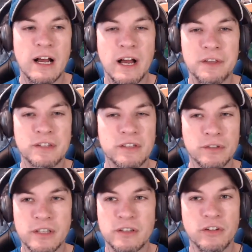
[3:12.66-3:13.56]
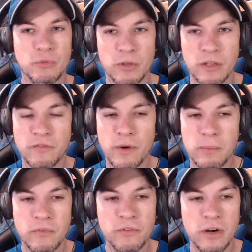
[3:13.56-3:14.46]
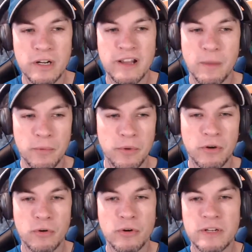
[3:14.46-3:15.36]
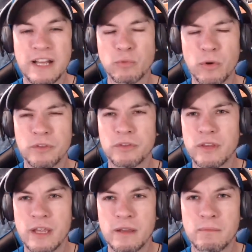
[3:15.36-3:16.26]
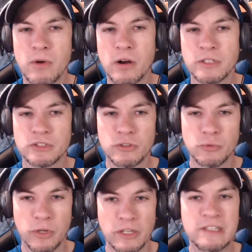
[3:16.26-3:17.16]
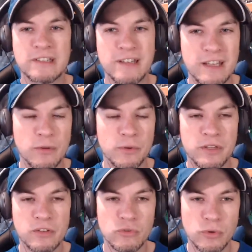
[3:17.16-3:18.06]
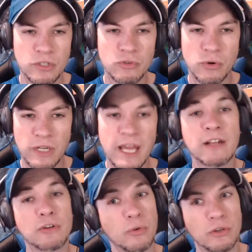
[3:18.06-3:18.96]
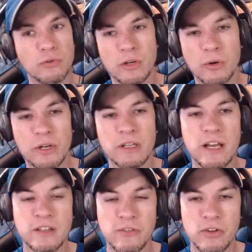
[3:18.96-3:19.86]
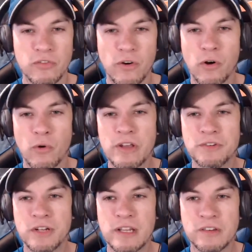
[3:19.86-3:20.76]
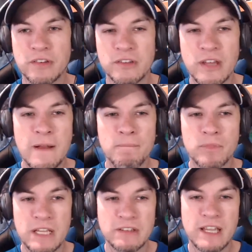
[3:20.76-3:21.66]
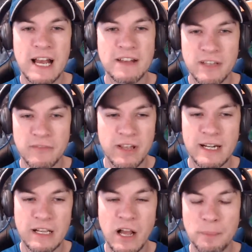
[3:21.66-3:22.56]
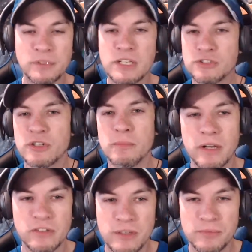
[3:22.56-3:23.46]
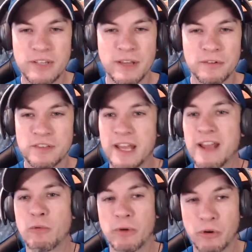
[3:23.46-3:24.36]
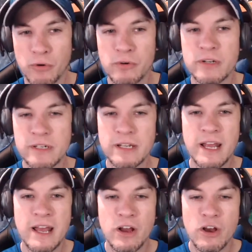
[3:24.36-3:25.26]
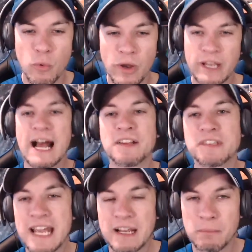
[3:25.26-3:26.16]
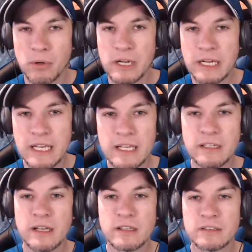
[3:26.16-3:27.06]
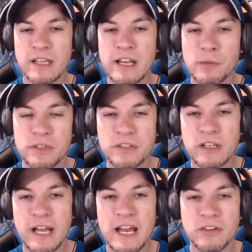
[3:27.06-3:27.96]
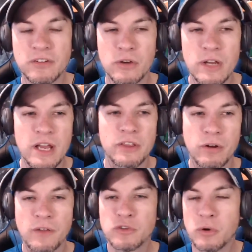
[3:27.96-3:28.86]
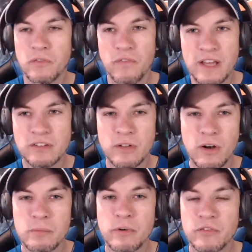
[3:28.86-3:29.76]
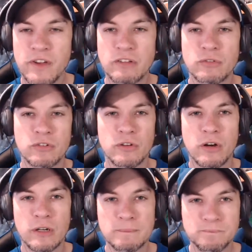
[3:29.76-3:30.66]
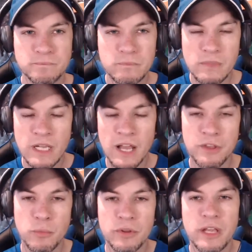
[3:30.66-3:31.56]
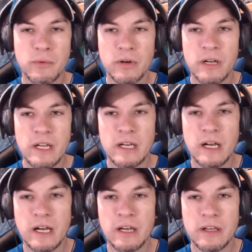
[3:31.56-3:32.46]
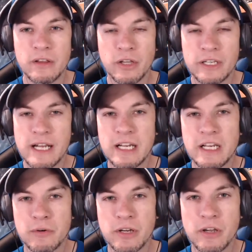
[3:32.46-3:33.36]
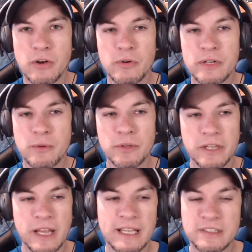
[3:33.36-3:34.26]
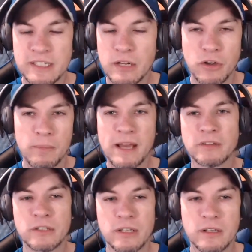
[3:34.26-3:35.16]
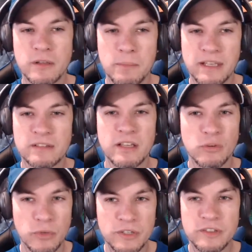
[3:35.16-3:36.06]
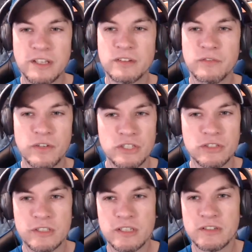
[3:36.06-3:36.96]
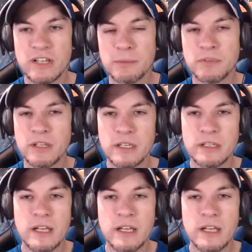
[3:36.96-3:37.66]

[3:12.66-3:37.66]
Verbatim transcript: Still says he's really from the Florida, helping recruit. And that's one thing, Mark, that you really see in with this 2020 and 2021 class, even as far away as it is these guys have a kind of competition amongst themselves to help recruit and what guys they can bring in to help this class. So they're off to a fast start, much faster start than what they were looking at a year ago. And I really, like I said, I'll go back to the Big Ten win season, finishing in the top 10.